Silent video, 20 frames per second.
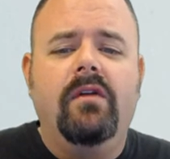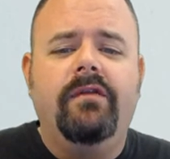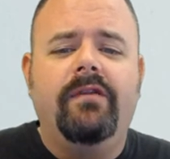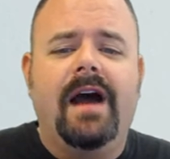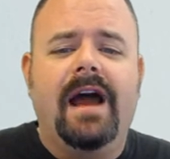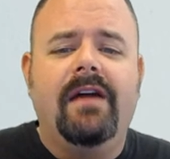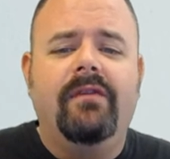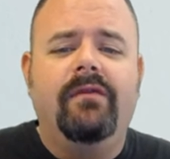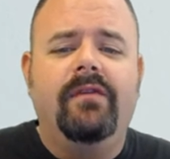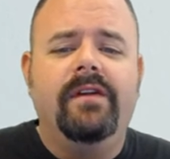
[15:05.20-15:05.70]

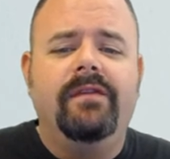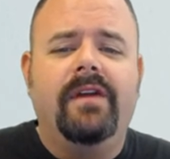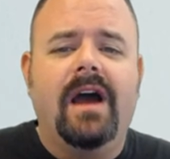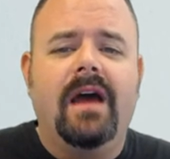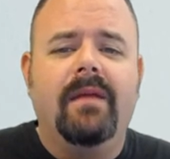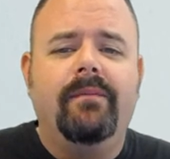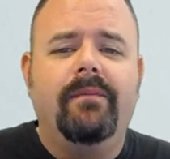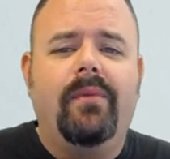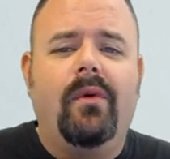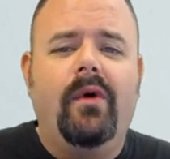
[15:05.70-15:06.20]
5, we've
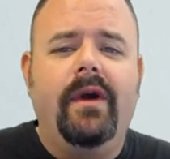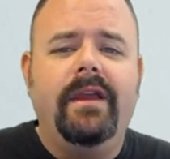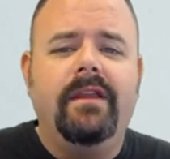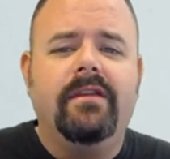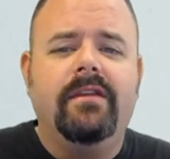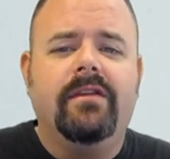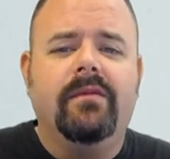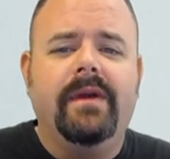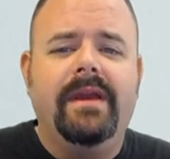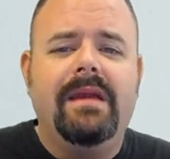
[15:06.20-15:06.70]
got
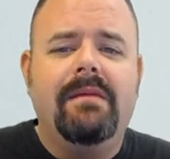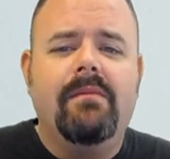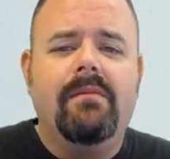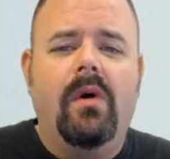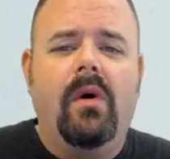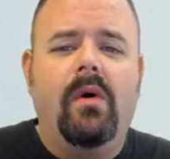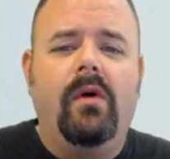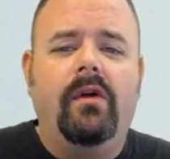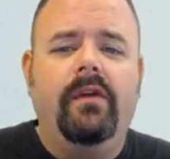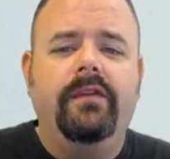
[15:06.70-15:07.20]
0.3
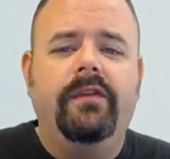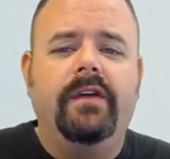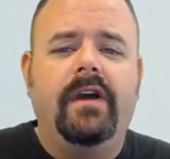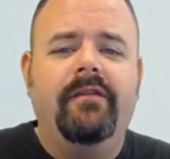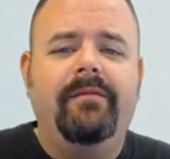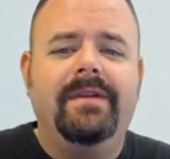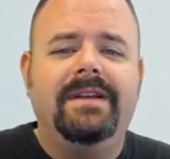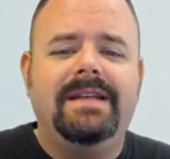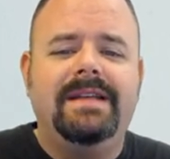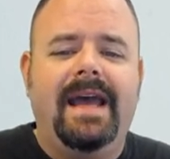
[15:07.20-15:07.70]
moles
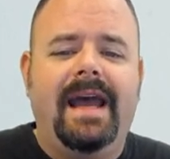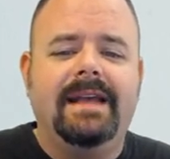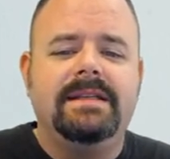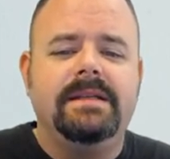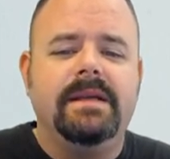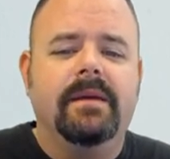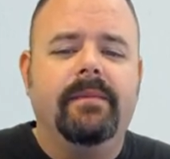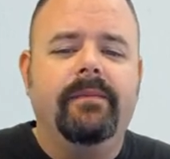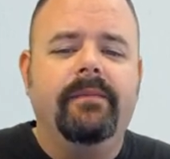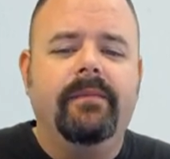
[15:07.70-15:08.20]
of
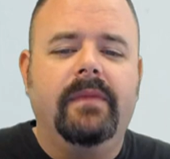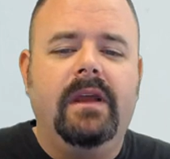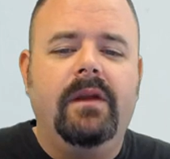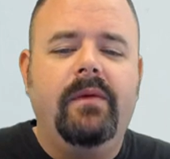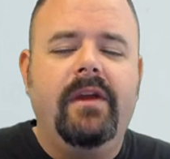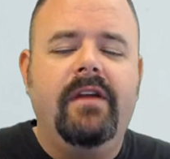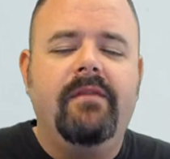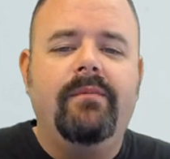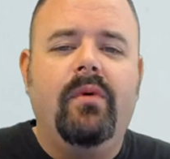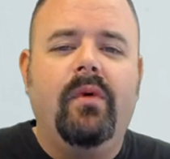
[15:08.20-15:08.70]
potassium,
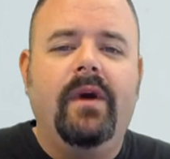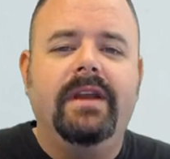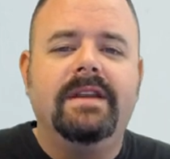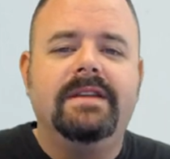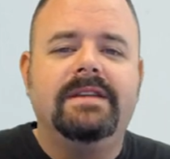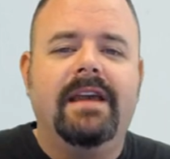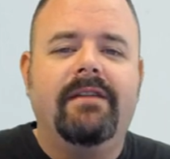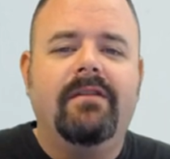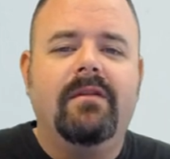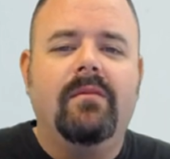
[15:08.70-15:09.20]
and we have
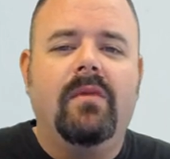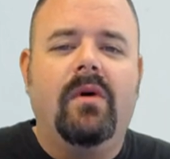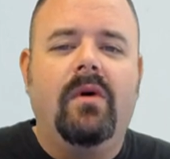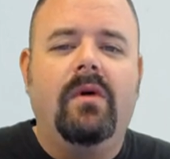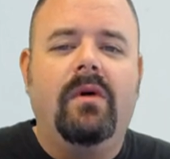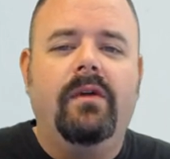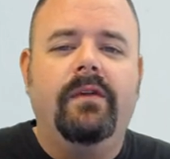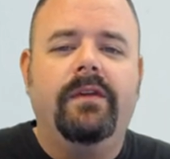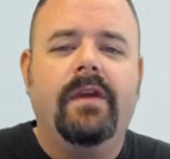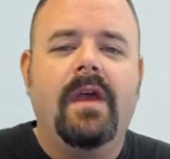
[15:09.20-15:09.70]
0.7
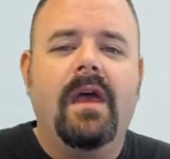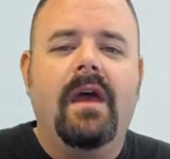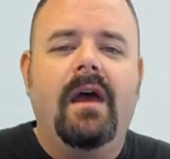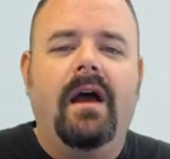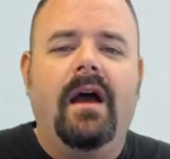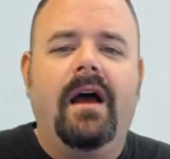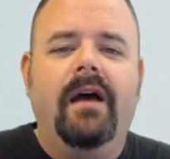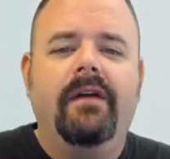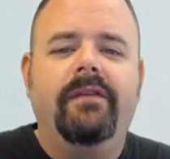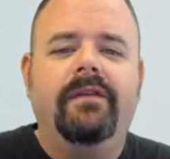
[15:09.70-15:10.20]
moles
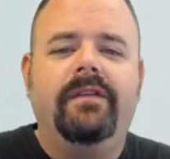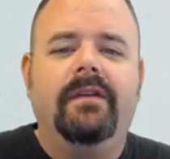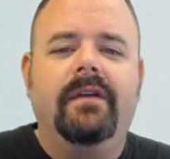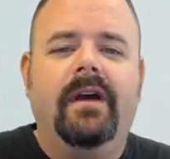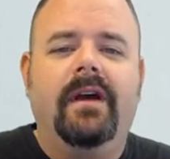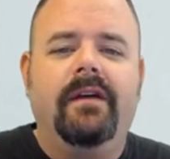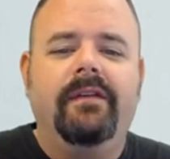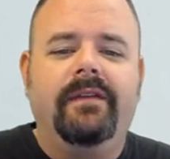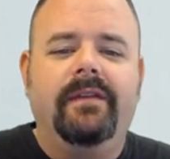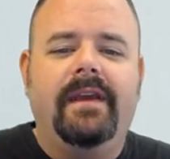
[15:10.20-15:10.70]

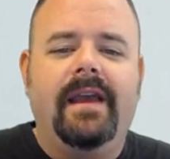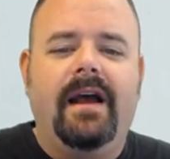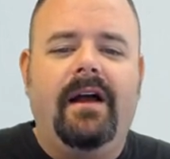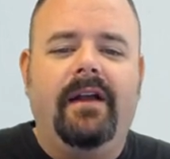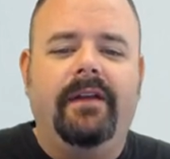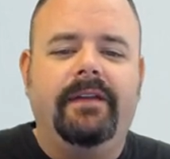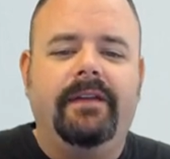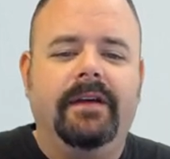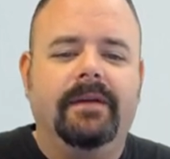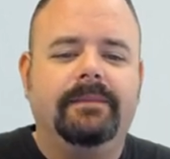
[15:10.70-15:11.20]
of
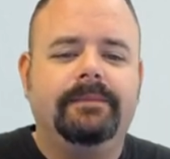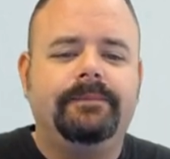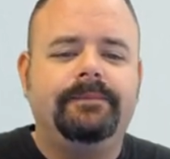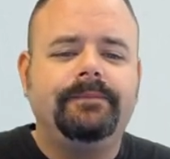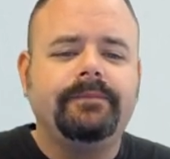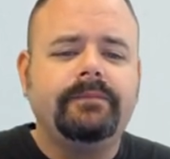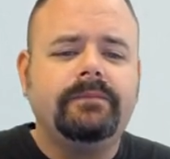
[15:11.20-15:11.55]
calcium.